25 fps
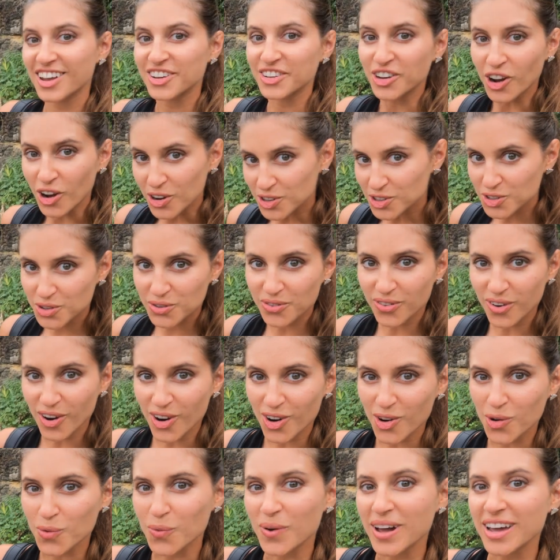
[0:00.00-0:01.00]
Not too
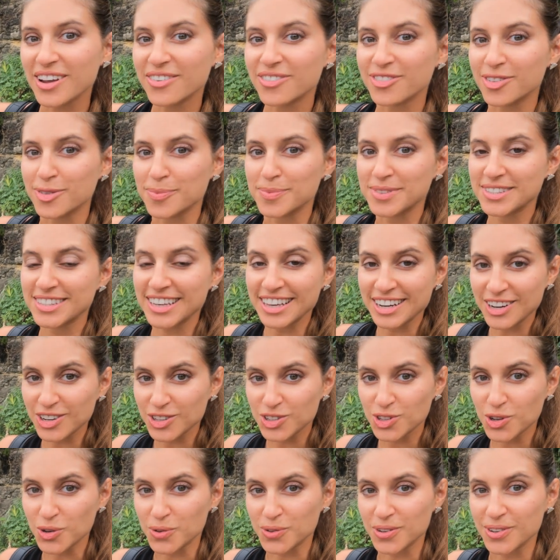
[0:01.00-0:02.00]
far away from San
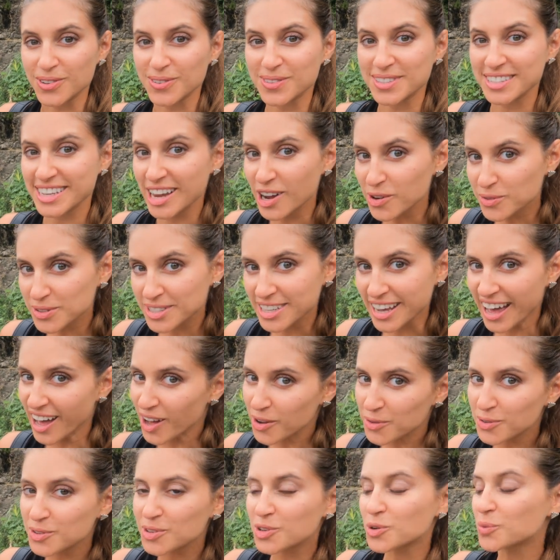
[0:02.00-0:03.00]
Antonio's
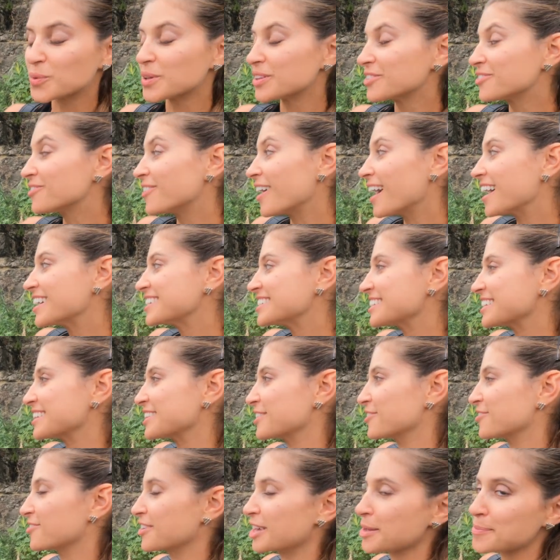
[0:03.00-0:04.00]
downtown, you will find
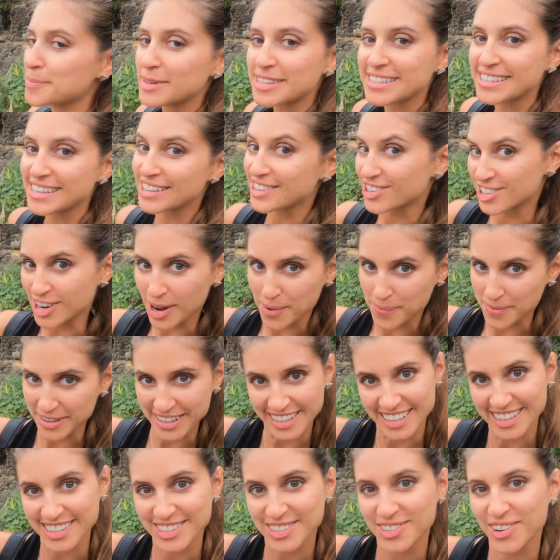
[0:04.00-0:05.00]
the famous
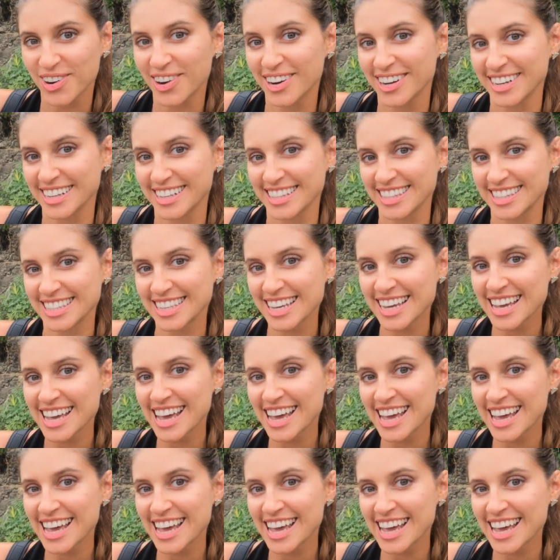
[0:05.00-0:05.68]
Japanese gardens.